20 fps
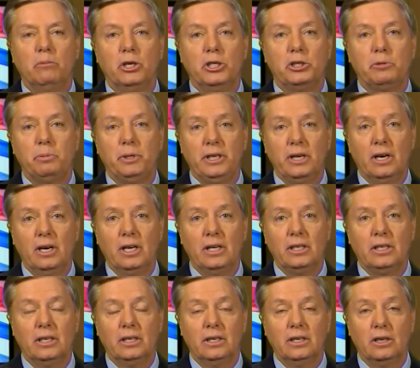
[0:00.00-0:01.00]
much
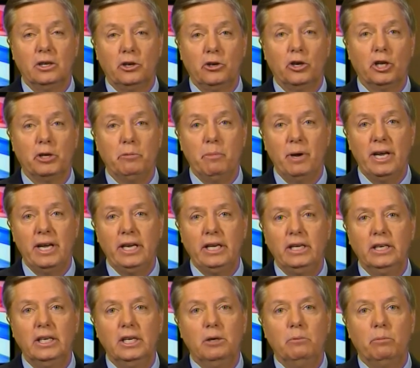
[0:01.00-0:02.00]
beyond uh, early
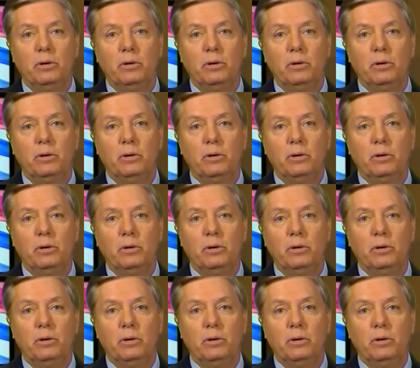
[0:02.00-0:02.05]
May.